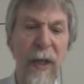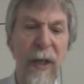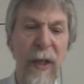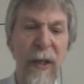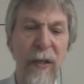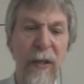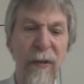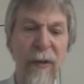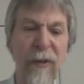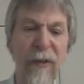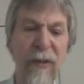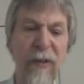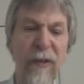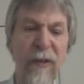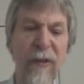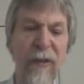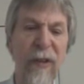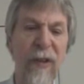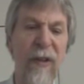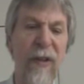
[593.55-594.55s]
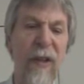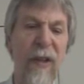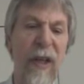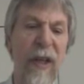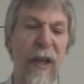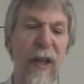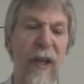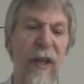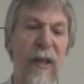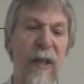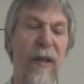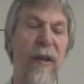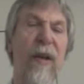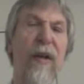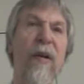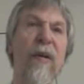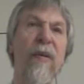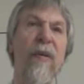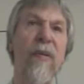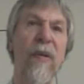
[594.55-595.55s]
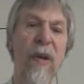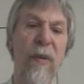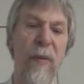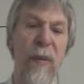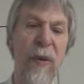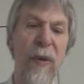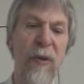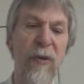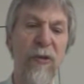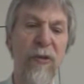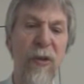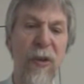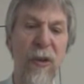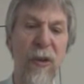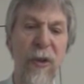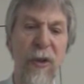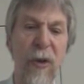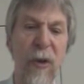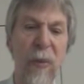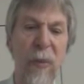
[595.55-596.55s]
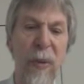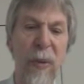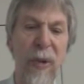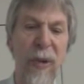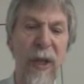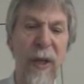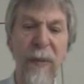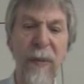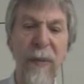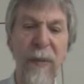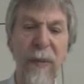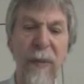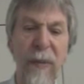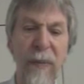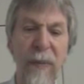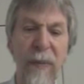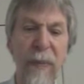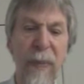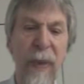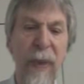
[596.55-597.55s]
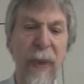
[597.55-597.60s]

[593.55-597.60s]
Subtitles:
This is an approach called OpenMP.